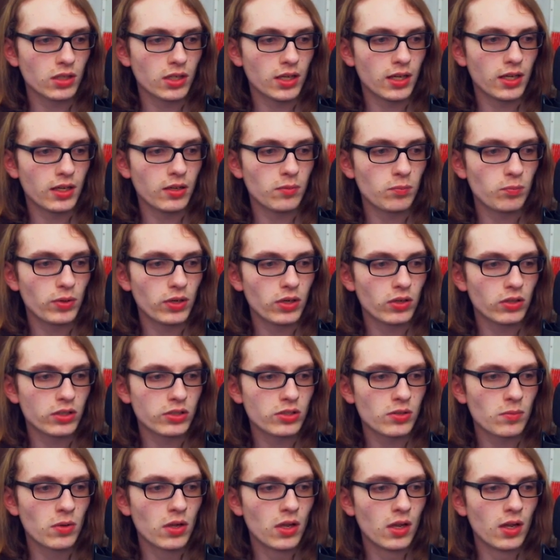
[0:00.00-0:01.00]

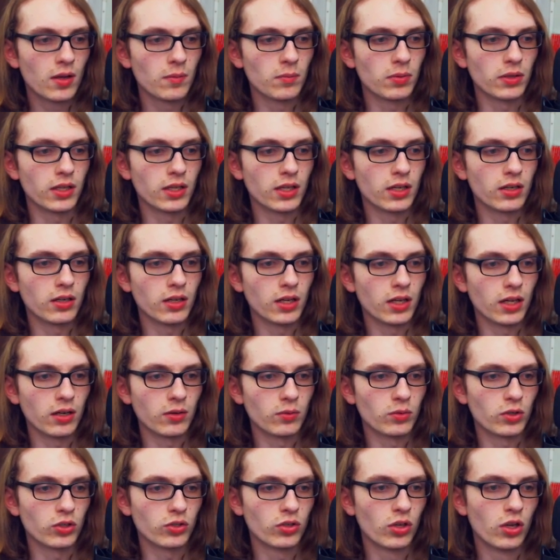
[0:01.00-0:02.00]
imperialism, but then
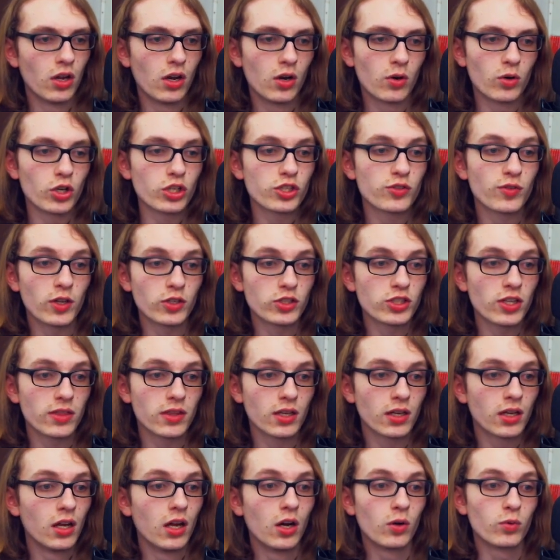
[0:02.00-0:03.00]
Roosevelt did
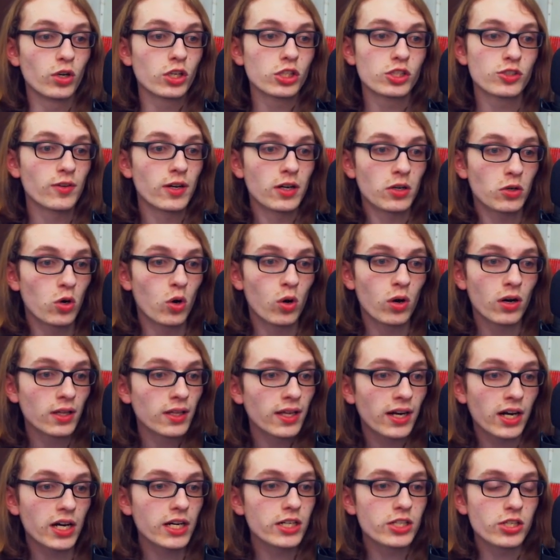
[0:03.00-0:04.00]
the Roosevelt
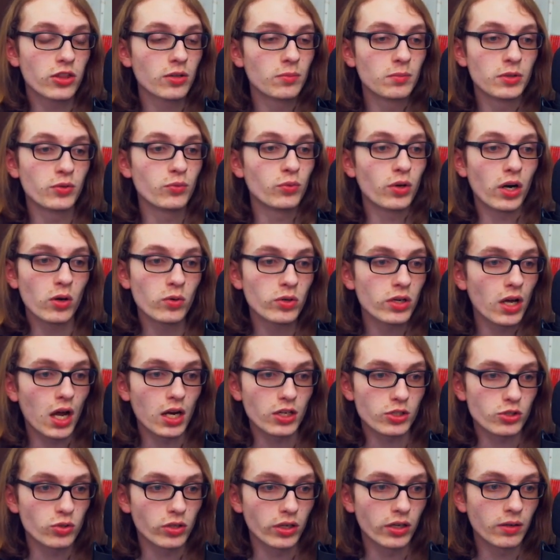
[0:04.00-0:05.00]
corollary to the Monroe
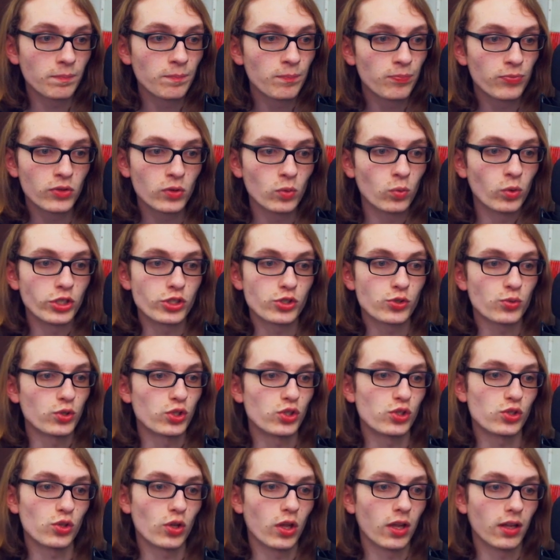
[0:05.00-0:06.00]
Doctrine, which
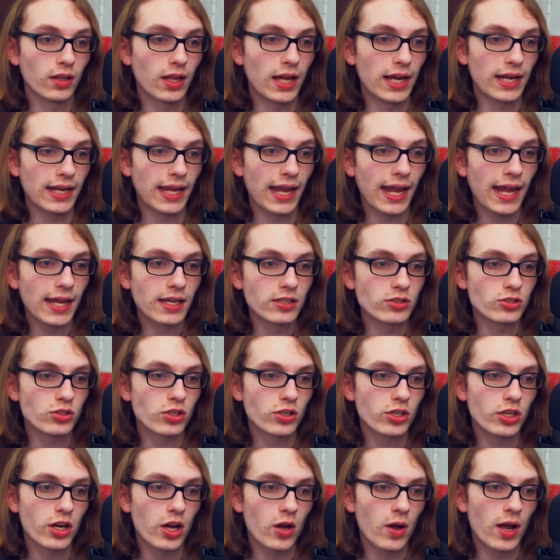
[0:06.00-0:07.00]
was like, hey, so
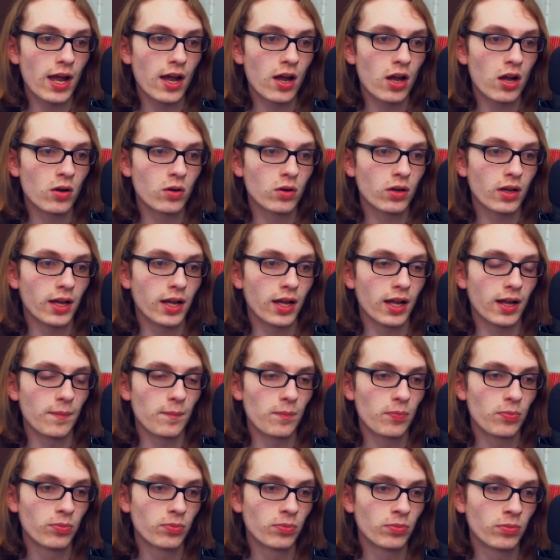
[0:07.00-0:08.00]
you know how
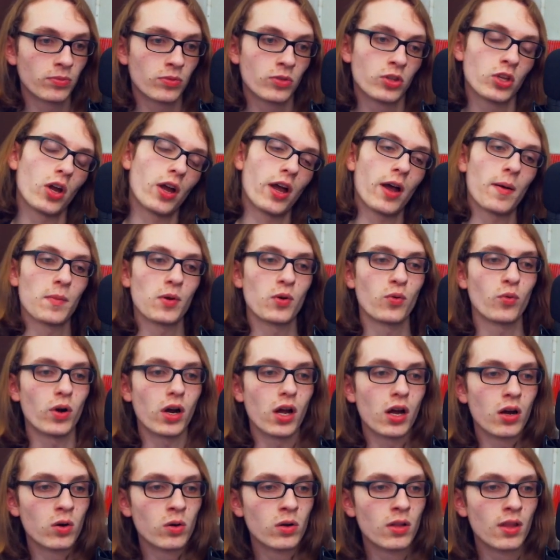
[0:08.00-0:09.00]

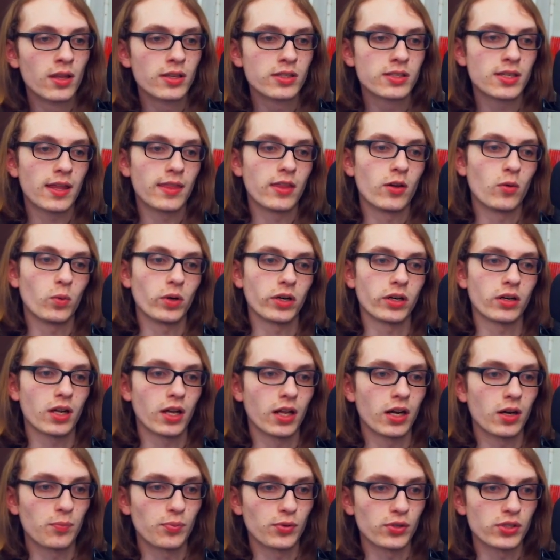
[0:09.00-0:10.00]
Monroe said that we're
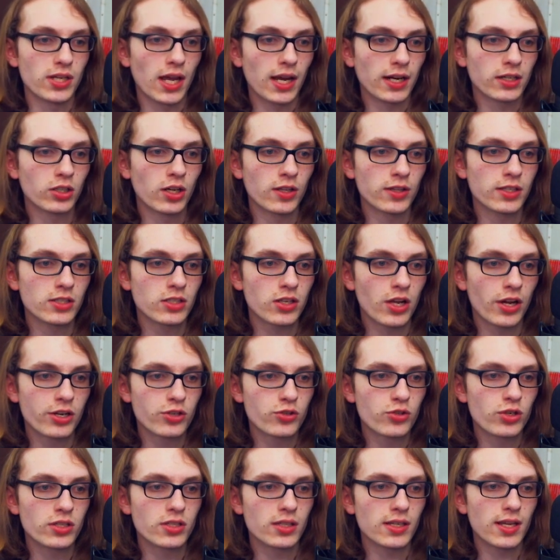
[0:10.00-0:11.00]
gonna protect all these
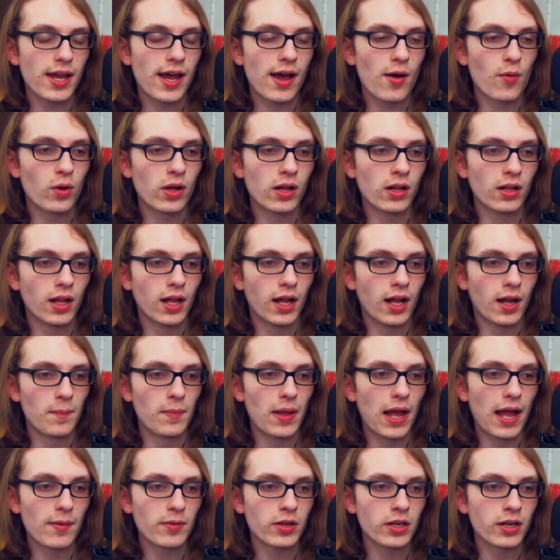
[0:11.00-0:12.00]
countries? Yeah, well, I'm
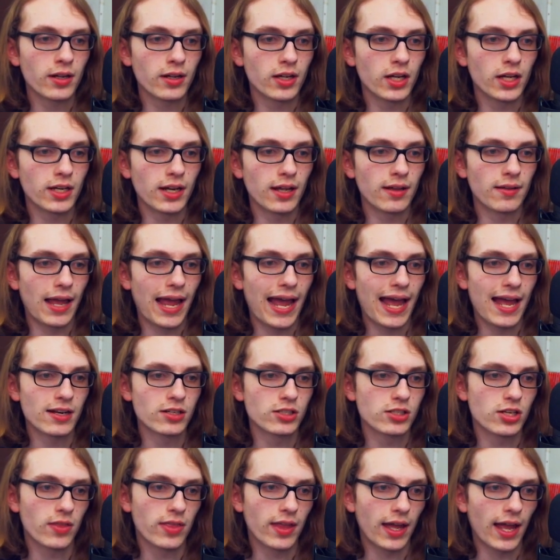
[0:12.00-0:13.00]
gonna add
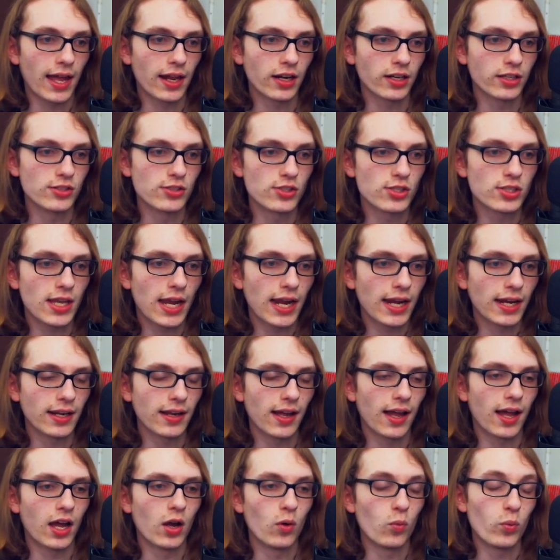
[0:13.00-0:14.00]
to that and say
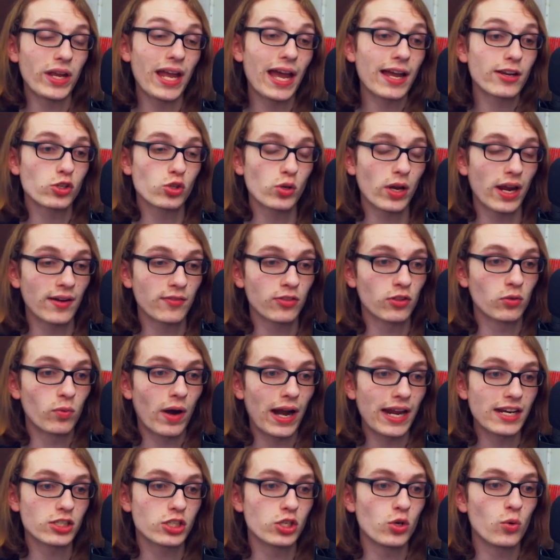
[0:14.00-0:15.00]
we actually have the
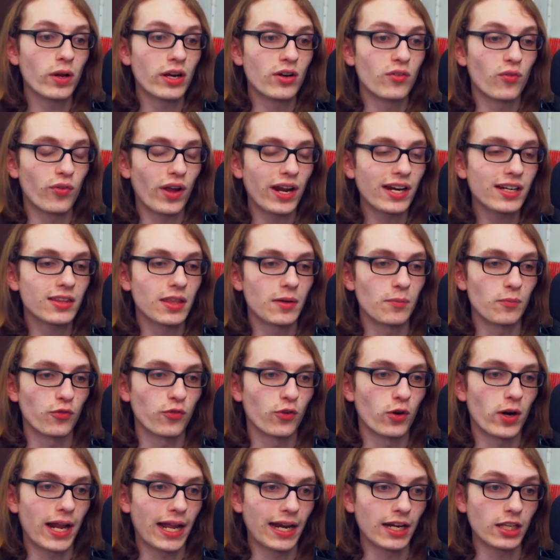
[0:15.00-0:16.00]
right to invade them
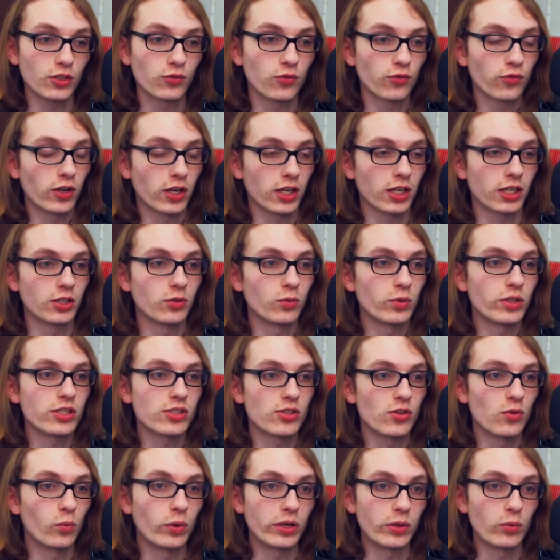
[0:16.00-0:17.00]
for any fucking
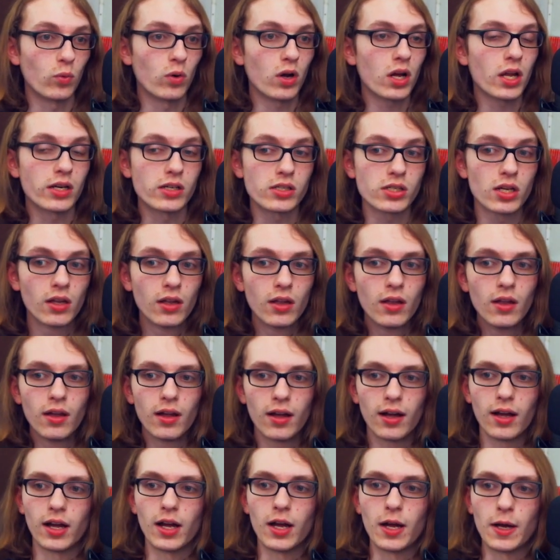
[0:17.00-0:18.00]
reason we want.
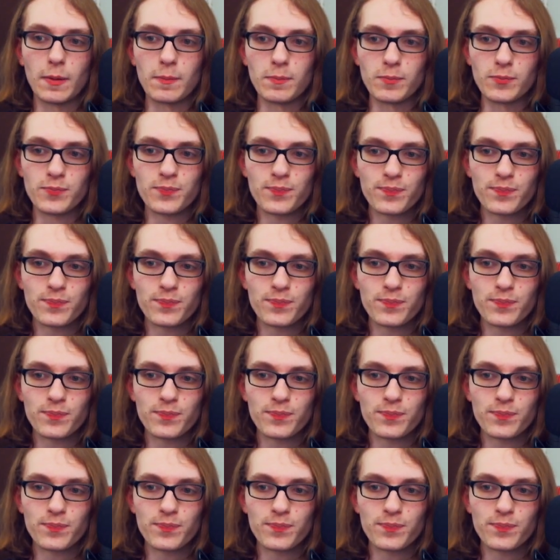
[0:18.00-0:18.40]
And